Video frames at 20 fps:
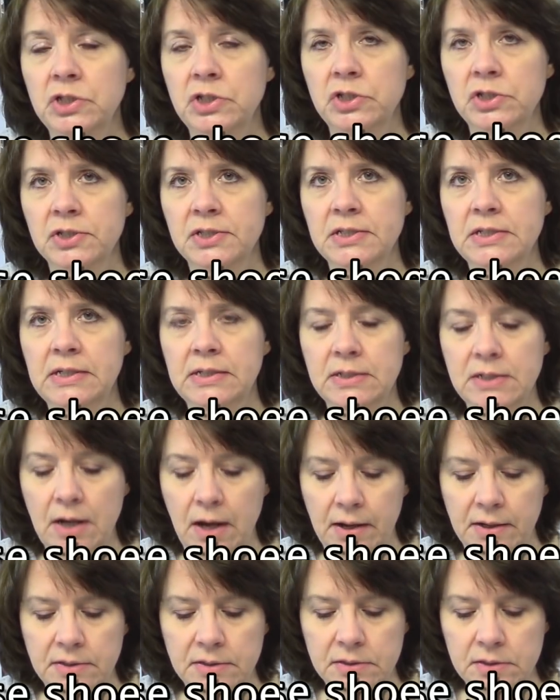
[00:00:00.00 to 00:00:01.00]
you just need
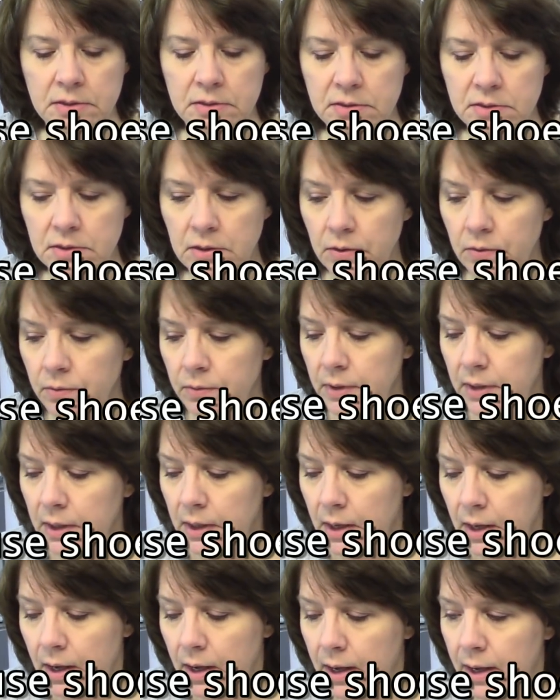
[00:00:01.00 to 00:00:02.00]
ties so
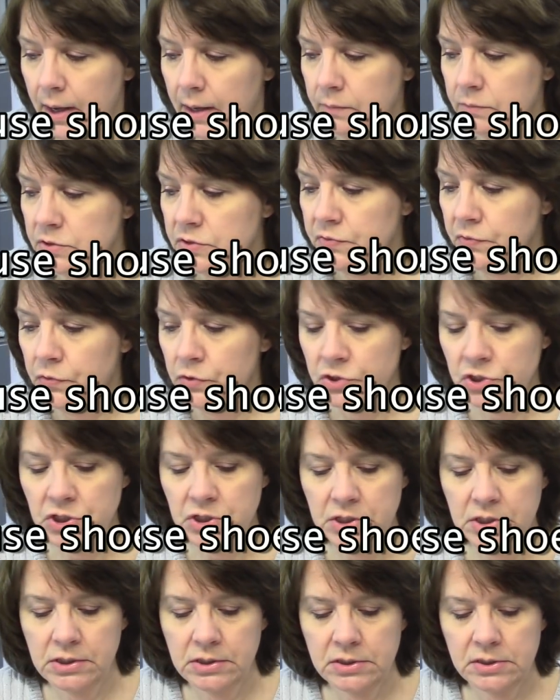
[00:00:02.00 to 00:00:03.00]
I was
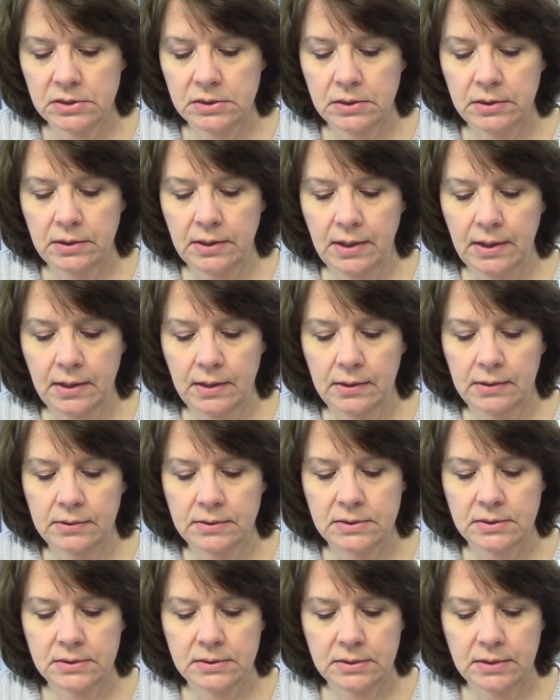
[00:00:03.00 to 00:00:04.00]
fortunate
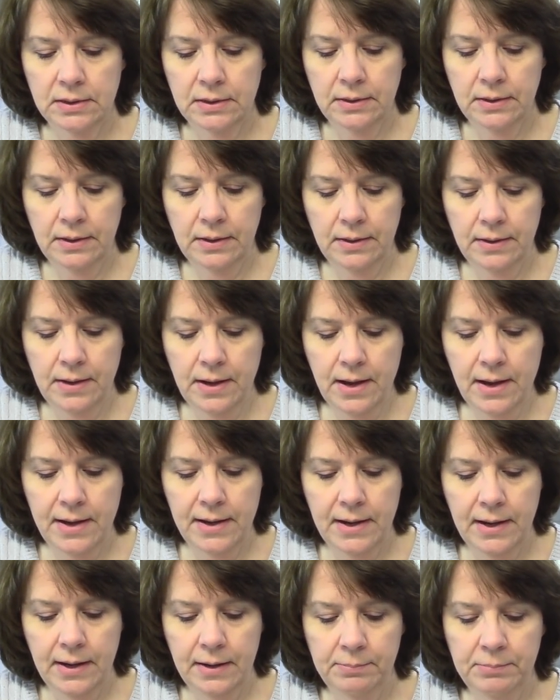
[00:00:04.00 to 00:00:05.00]
that I
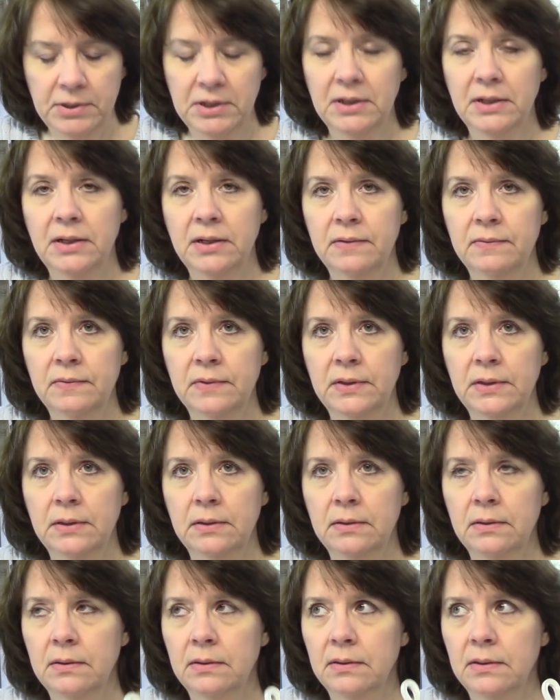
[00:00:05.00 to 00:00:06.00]
had been
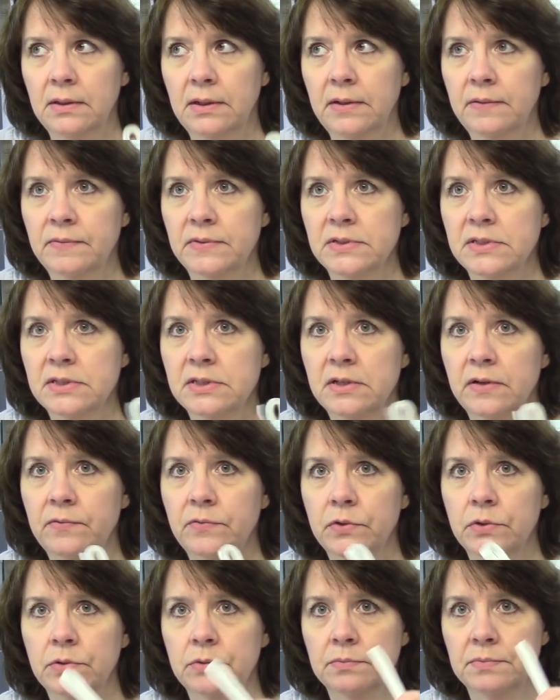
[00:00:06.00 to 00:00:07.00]
given given
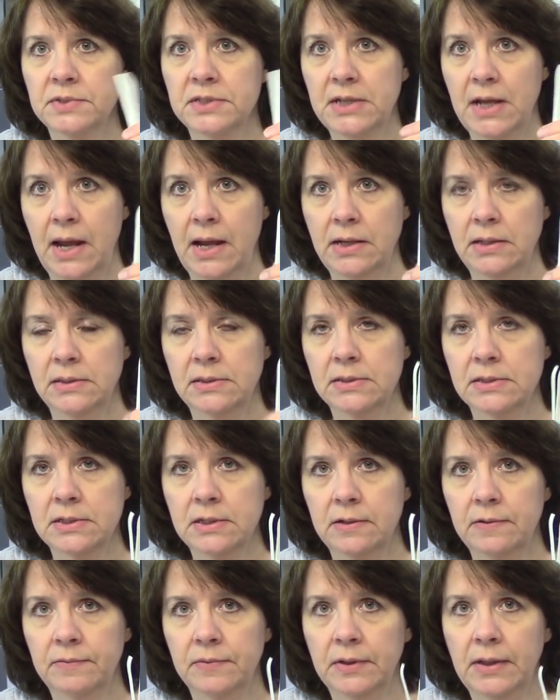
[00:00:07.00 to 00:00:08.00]
several skeins
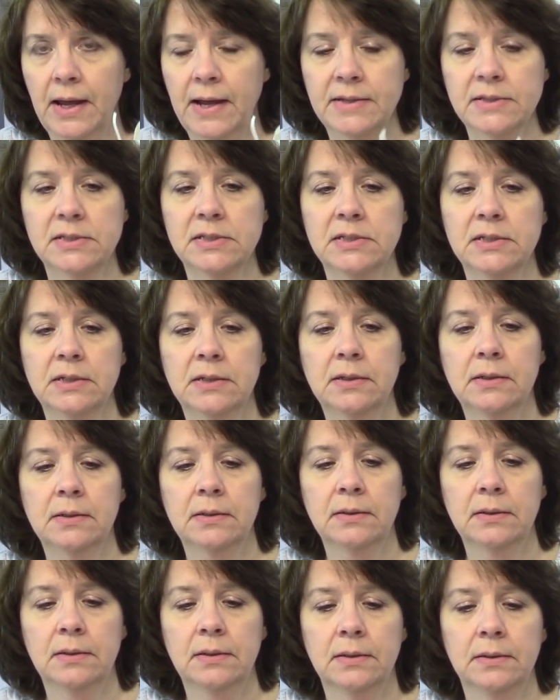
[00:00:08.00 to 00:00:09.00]
of
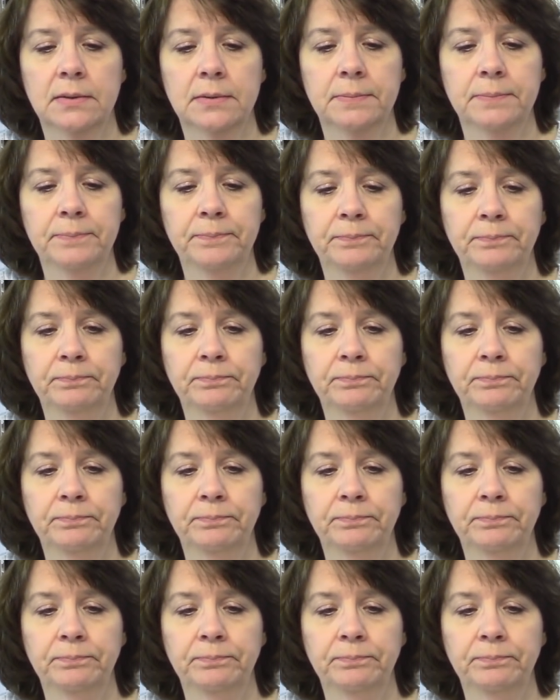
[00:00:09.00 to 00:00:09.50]
elastic um,